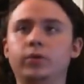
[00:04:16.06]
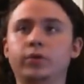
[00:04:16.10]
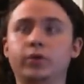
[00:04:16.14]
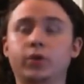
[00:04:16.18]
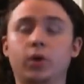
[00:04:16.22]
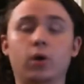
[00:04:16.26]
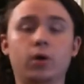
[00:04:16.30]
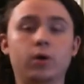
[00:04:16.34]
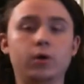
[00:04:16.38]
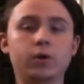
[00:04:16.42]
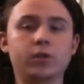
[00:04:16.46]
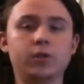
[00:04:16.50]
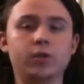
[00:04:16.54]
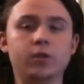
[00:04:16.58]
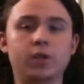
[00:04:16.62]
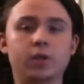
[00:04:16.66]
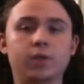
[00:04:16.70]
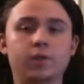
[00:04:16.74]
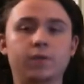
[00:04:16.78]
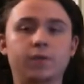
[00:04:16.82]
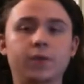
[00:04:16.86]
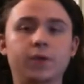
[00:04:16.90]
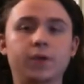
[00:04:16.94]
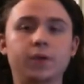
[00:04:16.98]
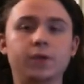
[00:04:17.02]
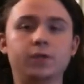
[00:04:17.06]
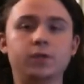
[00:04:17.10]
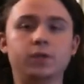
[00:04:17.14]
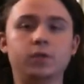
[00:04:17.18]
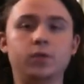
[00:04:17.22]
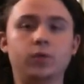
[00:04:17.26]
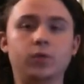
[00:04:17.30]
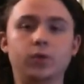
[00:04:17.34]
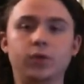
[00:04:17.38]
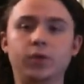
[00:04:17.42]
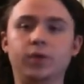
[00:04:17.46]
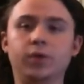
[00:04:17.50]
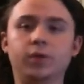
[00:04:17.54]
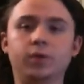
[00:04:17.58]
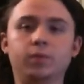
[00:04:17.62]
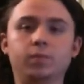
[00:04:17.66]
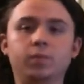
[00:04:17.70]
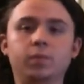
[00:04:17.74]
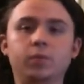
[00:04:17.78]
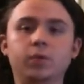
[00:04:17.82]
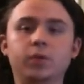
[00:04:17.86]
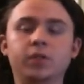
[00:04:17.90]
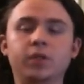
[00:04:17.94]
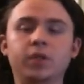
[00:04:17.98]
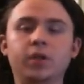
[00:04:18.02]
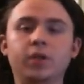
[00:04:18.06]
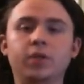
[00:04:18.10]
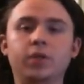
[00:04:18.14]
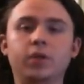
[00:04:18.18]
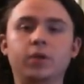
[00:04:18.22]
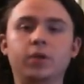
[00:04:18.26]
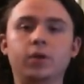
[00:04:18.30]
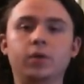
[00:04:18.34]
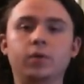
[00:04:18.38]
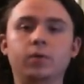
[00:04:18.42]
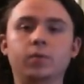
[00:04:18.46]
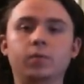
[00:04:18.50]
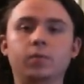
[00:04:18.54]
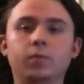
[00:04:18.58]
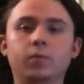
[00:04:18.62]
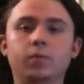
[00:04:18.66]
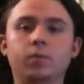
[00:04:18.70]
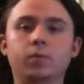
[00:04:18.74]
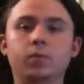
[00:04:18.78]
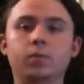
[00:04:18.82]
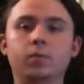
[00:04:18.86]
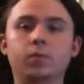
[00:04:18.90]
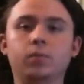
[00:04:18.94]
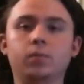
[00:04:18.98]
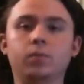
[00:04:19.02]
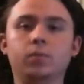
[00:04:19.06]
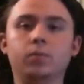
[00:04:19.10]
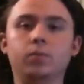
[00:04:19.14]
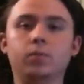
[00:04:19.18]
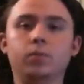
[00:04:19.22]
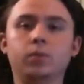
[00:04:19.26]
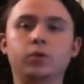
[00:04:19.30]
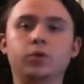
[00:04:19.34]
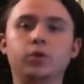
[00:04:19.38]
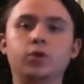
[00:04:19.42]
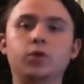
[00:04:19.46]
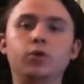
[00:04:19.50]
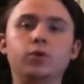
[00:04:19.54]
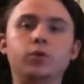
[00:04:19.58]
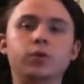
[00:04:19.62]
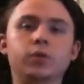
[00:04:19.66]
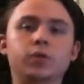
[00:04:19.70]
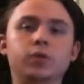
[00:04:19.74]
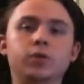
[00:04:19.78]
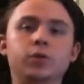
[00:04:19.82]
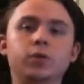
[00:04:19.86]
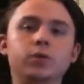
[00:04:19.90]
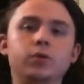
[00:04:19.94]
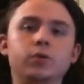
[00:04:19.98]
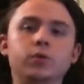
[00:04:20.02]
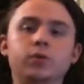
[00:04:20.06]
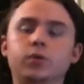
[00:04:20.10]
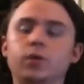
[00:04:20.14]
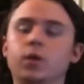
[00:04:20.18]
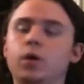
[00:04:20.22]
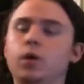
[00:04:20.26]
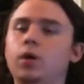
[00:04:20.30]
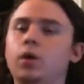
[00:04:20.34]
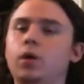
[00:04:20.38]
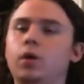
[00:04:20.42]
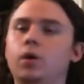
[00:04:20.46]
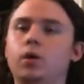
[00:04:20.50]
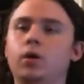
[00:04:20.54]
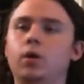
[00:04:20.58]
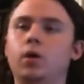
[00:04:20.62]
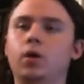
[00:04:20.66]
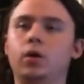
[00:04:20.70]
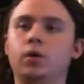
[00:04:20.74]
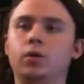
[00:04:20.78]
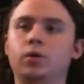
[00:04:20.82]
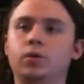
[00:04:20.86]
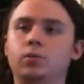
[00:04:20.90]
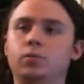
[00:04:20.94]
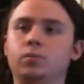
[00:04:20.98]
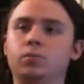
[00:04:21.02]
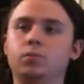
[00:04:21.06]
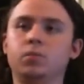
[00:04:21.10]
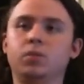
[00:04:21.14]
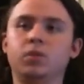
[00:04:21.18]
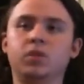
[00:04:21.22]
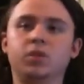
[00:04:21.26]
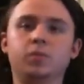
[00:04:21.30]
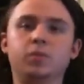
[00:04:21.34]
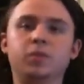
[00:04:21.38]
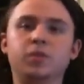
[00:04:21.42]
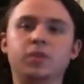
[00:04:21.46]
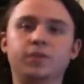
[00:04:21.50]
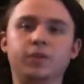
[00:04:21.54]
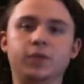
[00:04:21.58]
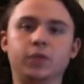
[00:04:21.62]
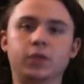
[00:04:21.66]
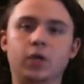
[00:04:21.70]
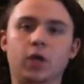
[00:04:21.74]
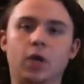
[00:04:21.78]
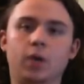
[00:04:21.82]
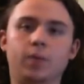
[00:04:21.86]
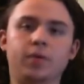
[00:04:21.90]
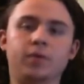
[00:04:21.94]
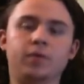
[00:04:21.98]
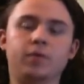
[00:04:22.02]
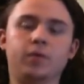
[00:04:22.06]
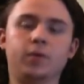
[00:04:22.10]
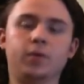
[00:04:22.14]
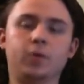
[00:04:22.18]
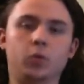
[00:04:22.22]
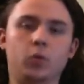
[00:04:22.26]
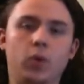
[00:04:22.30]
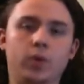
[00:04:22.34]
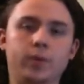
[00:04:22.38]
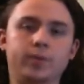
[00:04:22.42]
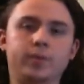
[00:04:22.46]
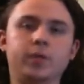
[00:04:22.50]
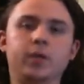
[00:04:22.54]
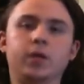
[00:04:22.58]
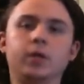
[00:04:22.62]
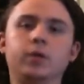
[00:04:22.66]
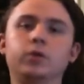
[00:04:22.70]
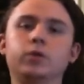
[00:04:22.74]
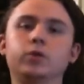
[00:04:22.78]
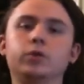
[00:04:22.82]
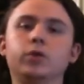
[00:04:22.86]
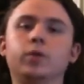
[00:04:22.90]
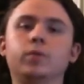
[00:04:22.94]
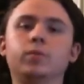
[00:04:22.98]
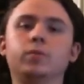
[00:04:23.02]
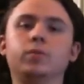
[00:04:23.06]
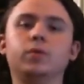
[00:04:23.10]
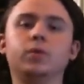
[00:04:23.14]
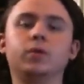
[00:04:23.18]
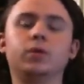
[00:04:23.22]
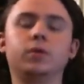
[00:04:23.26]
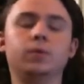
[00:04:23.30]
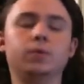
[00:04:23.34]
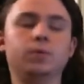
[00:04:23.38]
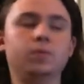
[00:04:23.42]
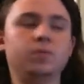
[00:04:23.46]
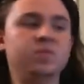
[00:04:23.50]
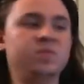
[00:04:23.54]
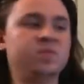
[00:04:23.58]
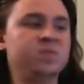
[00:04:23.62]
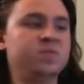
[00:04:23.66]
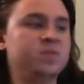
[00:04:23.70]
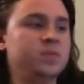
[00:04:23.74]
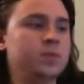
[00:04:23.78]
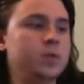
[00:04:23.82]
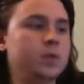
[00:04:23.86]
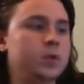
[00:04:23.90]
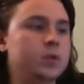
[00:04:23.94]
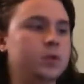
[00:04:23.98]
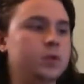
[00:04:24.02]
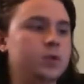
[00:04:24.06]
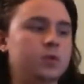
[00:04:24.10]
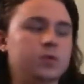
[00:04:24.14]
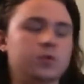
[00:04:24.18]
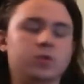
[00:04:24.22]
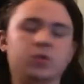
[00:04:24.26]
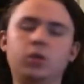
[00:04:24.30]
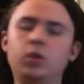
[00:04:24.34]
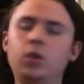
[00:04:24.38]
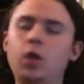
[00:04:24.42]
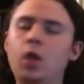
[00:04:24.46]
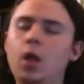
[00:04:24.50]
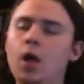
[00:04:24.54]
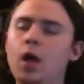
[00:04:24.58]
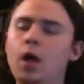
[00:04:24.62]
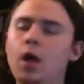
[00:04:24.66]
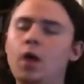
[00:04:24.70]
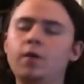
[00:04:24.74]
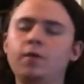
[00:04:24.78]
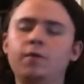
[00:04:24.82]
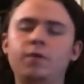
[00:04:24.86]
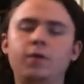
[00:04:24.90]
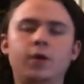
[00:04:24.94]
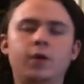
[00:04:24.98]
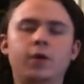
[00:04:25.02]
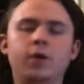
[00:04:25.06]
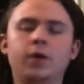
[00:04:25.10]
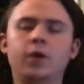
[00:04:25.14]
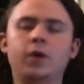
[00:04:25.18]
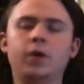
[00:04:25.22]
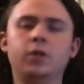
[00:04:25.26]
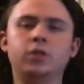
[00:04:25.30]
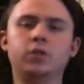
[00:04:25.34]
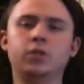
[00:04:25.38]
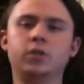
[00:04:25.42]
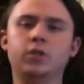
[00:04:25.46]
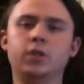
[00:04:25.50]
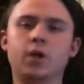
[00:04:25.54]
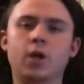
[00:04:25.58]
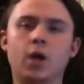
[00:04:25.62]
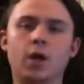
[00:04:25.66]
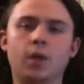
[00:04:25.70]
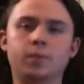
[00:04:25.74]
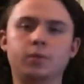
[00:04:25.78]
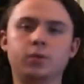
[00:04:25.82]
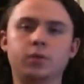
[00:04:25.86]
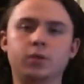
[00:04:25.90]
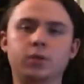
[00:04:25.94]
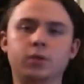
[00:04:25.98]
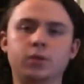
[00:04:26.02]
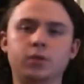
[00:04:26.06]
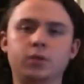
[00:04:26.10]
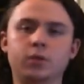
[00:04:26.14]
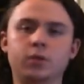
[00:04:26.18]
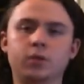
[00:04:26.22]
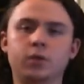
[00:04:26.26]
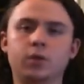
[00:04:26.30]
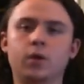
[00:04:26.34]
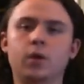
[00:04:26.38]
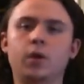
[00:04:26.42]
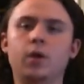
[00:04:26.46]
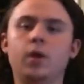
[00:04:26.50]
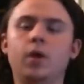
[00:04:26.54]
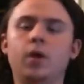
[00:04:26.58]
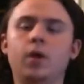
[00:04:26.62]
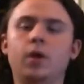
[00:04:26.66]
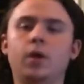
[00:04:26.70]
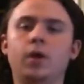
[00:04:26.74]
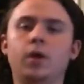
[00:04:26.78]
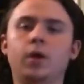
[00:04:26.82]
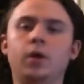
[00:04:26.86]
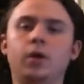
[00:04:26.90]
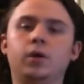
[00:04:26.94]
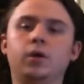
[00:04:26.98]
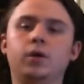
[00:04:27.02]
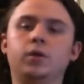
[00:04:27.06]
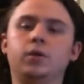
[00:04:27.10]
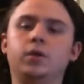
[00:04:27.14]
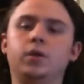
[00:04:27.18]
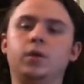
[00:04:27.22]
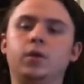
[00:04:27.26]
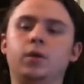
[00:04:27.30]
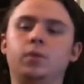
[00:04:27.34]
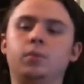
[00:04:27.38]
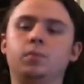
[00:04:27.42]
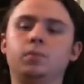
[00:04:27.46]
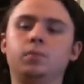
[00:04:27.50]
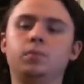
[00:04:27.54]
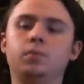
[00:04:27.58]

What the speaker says: there's RSS feeds, so then you could see the most newest news on a specific topic from a website or something. So there's a lot of variations and options. And